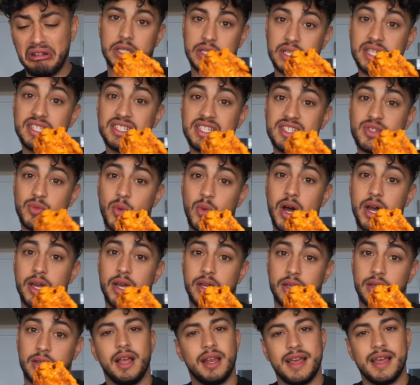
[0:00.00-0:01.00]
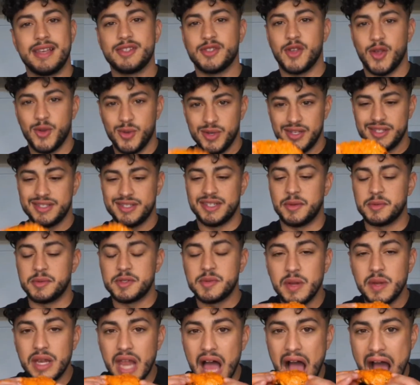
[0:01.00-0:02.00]
This is why. And as always, now
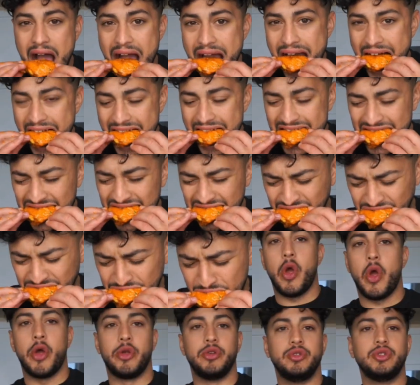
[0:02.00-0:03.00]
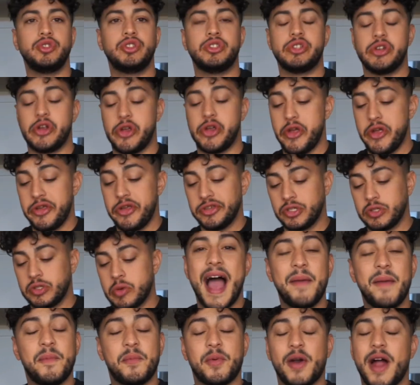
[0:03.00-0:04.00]
bismillah. Are you serious? I
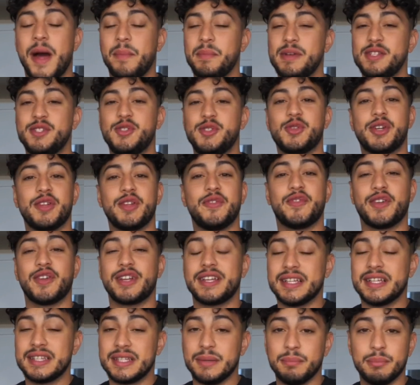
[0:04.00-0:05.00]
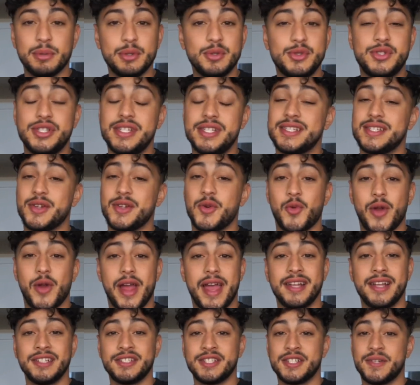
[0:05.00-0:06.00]
promise you can forget the blue cheese and
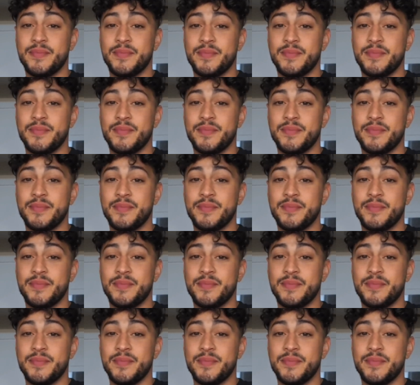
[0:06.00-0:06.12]
ranch.